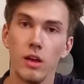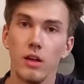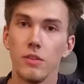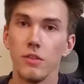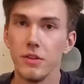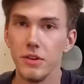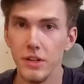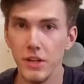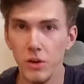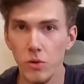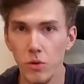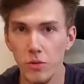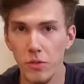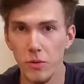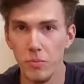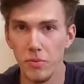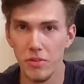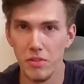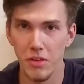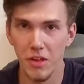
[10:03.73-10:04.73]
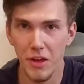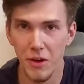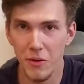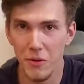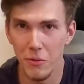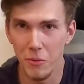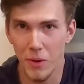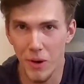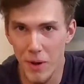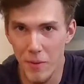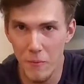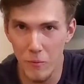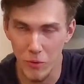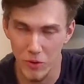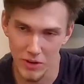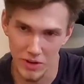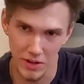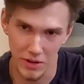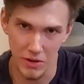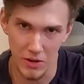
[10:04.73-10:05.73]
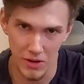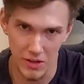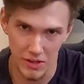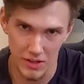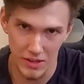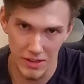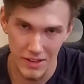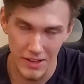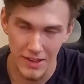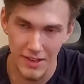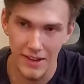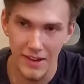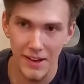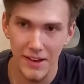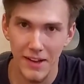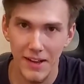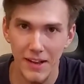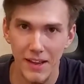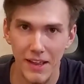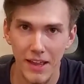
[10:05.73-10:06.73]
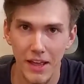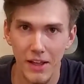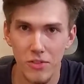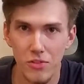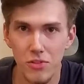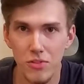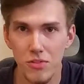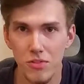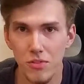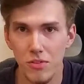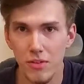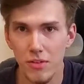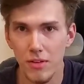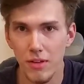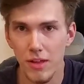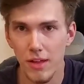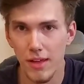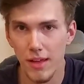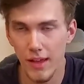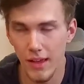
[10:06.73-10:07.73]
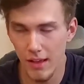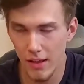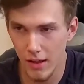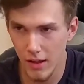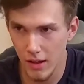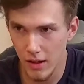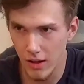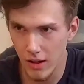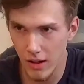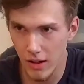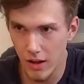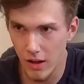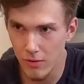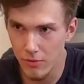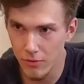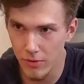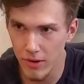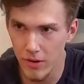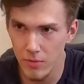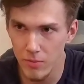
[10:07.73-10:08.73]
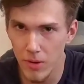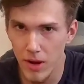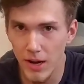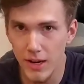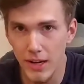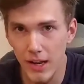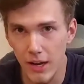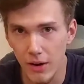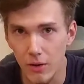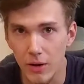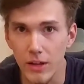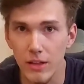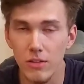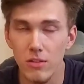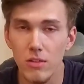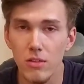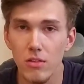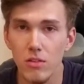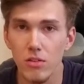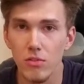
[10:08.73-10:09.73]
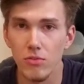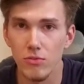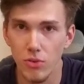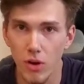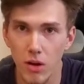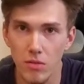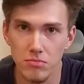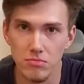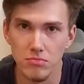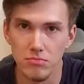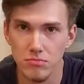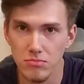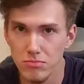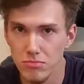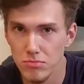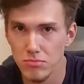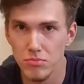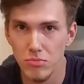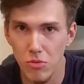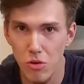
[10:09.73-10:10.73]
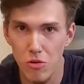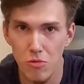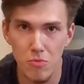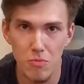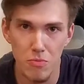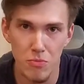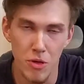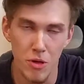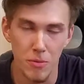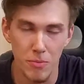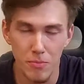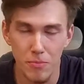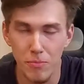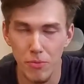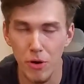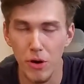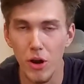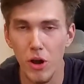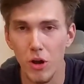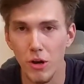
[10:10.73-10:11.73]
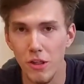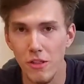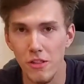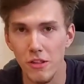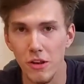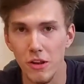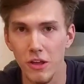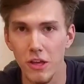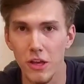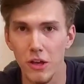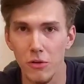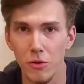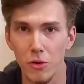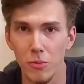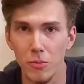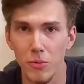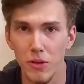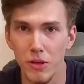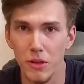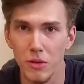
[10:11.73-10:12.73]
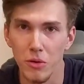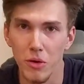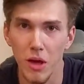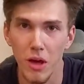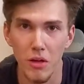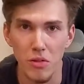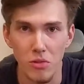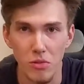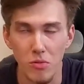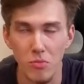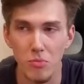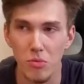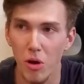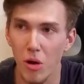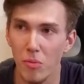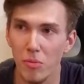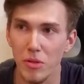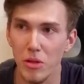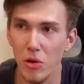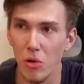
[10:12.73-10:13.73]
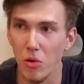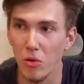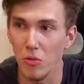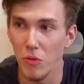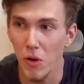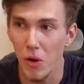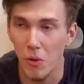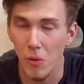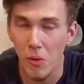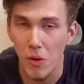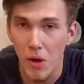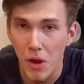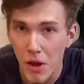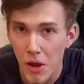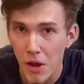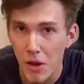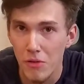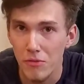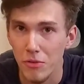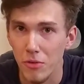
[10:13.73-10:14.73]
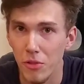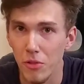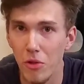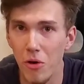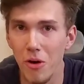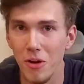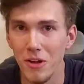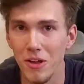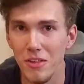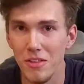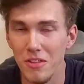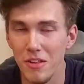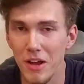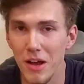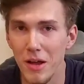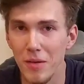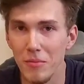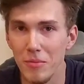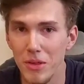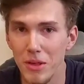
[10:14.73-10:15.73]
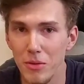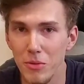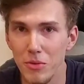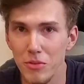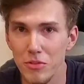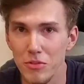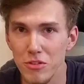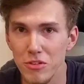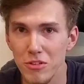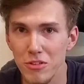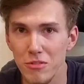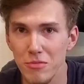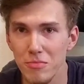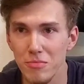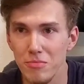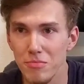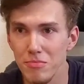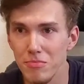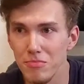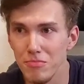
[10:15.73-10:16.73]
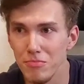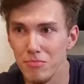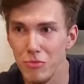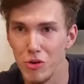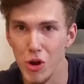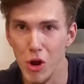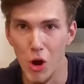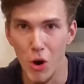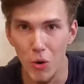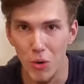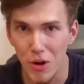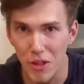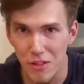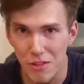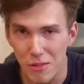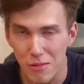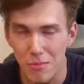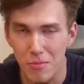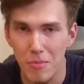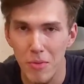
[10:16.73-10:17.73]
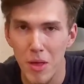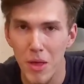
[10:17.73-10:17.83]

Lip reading: the deal with the Paseo and why I'm working on it. It's a friend of mine, Eric's, from the Prairie Honda Syndicate group that you guys probably all know. For the longest time, he was just known as